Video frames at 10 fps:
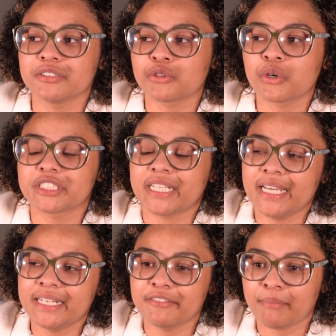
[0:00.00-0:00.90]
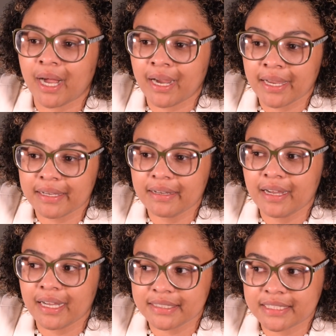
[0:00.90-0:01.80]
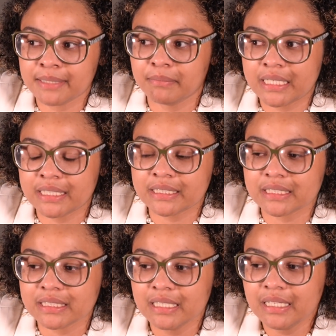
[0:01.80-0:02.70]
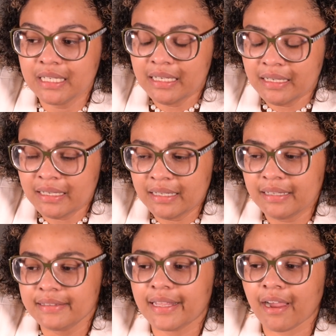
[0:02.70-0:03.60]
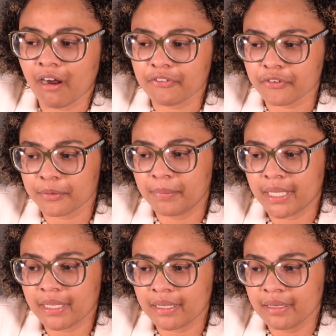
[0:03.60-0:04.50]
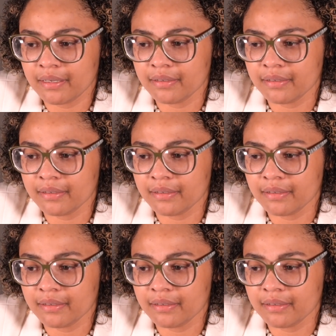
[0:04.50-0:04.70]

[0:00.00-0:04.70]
towards the end of my 10 months, they offered me